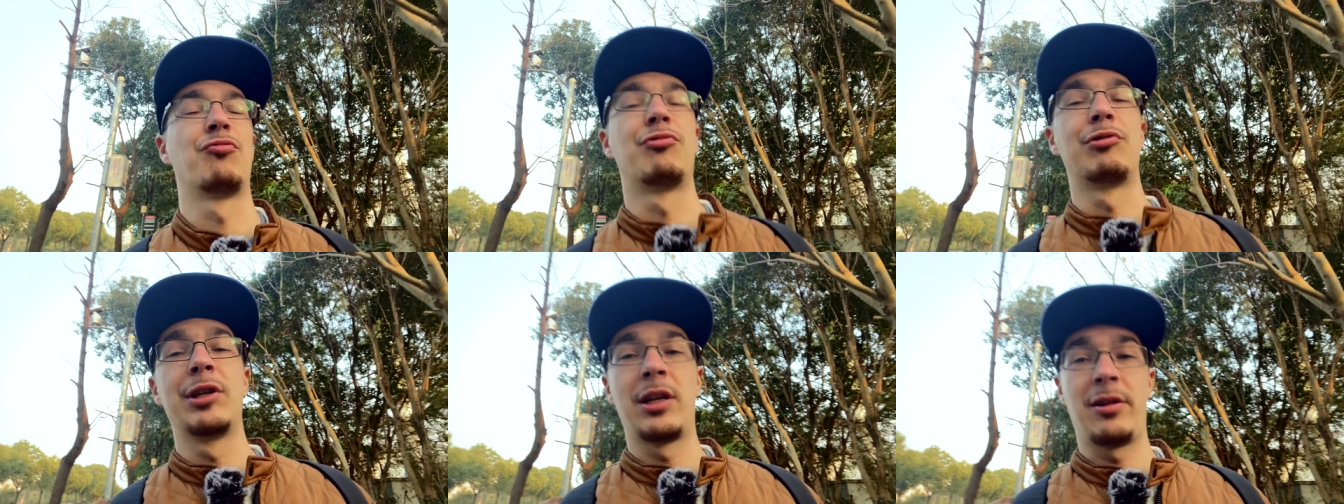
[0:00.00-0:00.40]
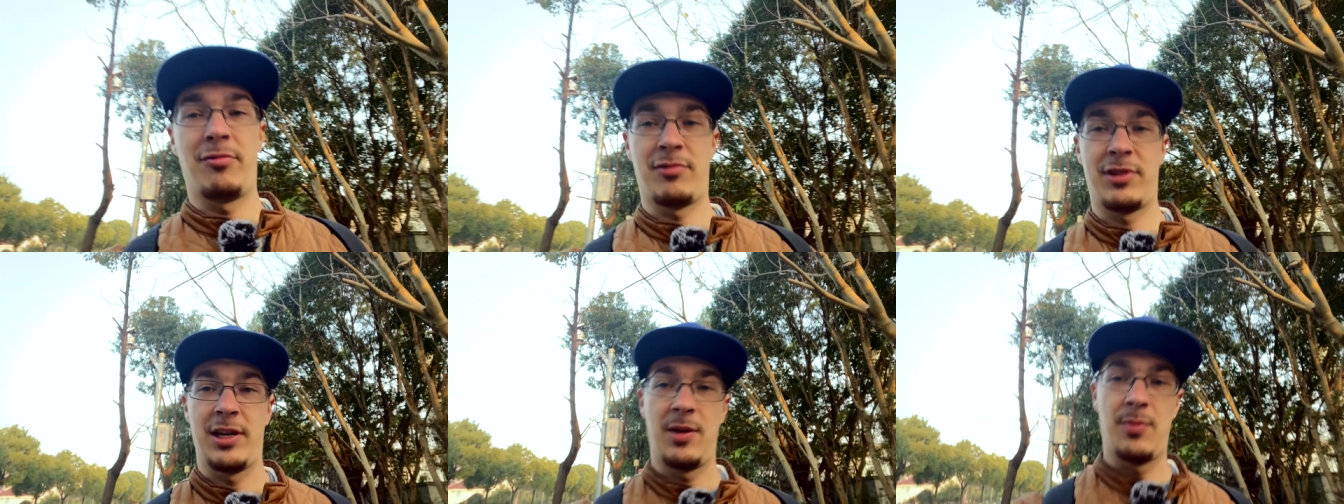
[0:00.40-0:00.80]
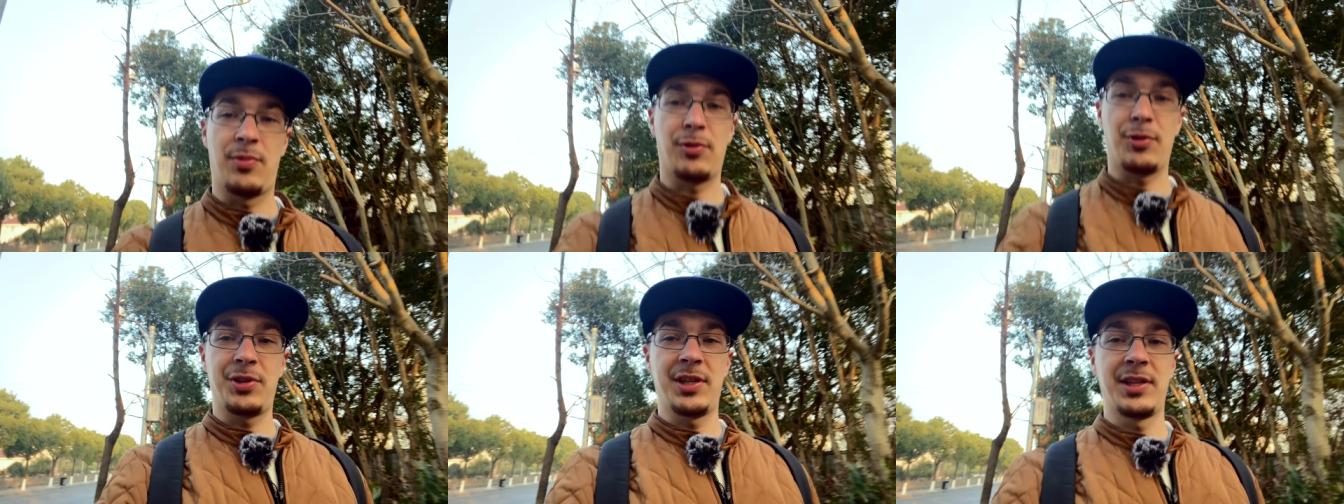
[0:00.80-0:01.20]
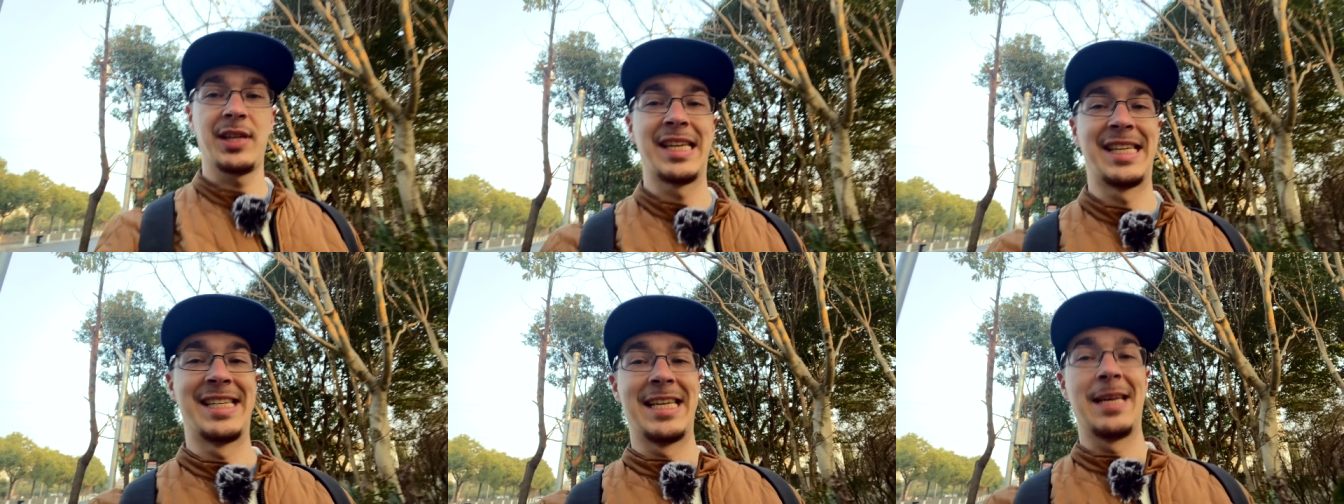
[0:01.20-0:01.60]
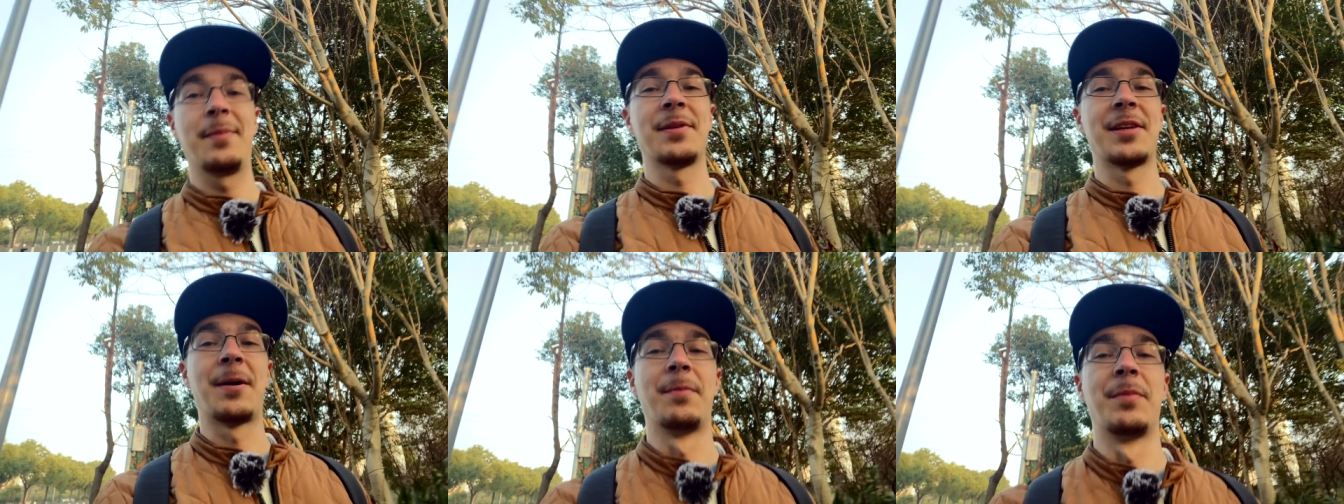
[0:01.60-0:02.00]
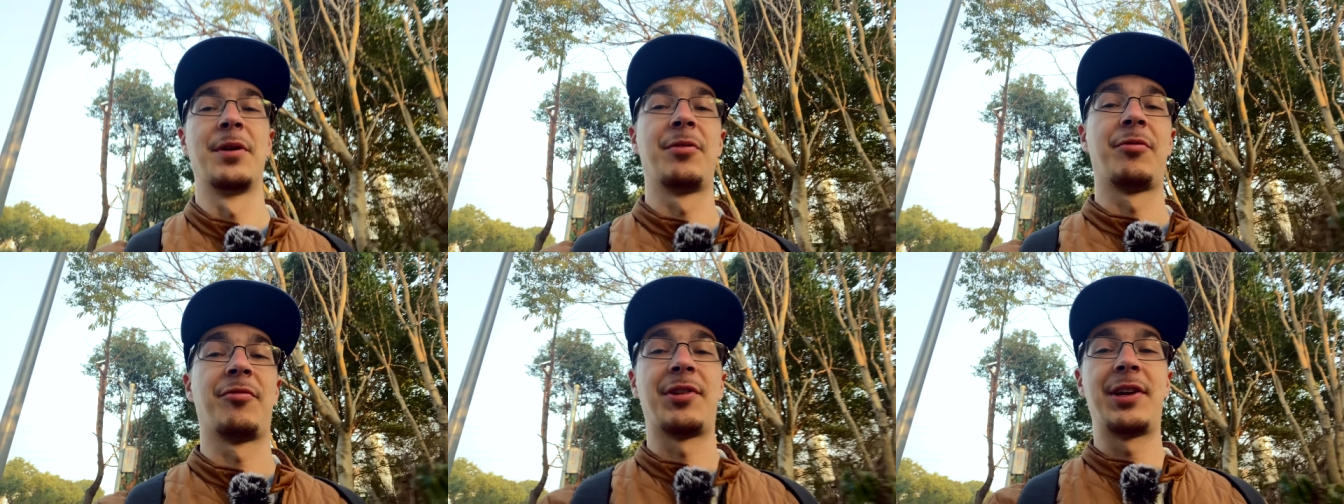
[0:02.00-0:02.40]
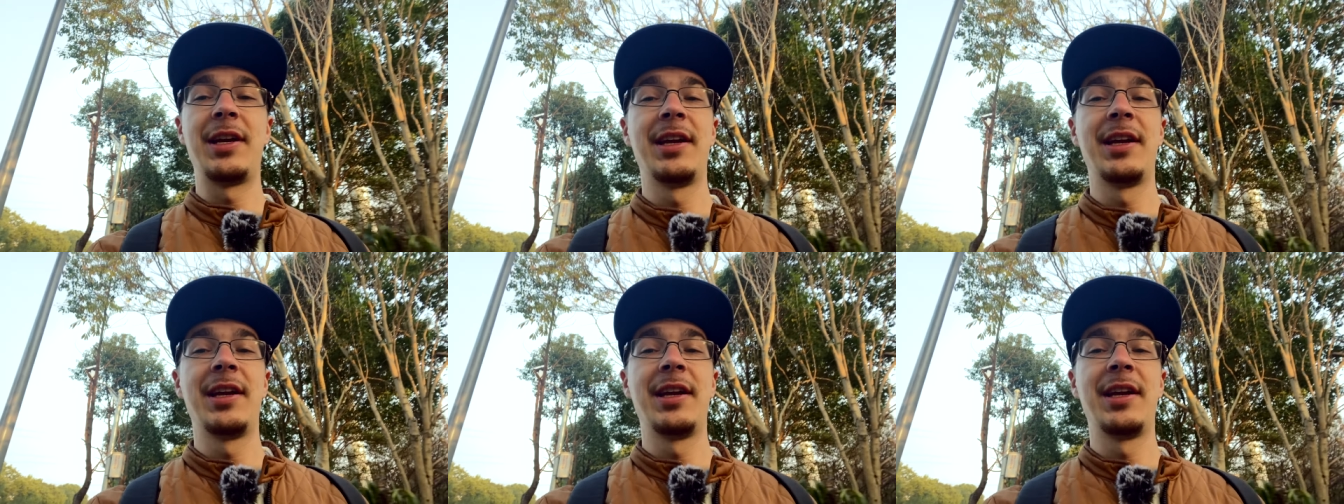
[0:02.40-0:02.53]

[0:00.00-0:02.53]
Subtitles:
really important. Tip number 3,